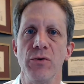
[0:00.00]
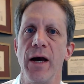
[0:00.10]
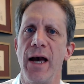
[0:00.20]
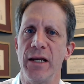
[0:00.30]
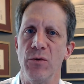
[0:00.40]

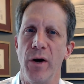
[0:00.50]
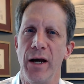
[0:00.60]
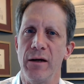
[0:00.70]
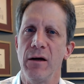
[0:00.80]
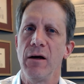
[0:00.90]

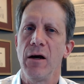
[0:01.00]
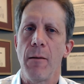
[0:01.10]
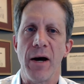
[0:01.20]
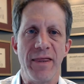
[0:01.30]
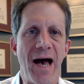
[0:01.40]
anyway.
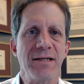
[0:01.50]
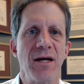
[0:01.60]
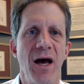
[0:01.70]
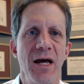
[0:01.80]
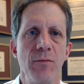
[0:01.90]
By that
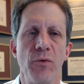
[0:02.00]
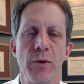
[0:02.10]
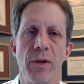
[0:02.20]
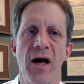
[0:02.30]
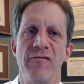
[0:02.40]
time, we
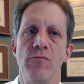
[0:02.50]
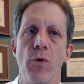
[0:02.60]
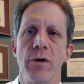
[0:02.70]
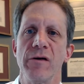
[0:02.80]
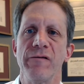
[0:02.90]
will have
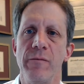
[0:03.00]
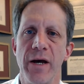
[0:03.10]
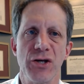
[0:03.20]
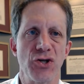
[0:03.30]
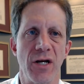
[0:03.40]
more
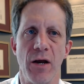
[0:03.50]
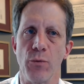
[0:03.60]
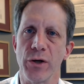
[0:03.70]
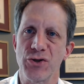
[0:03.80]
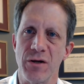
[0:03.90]
information on
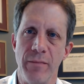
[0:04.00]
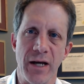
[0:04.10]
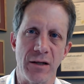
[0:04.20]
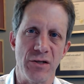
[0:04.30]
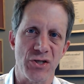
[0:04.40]
which to
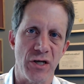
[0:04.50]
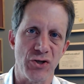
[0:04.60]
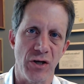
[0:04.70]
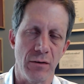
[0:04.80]
make a decision.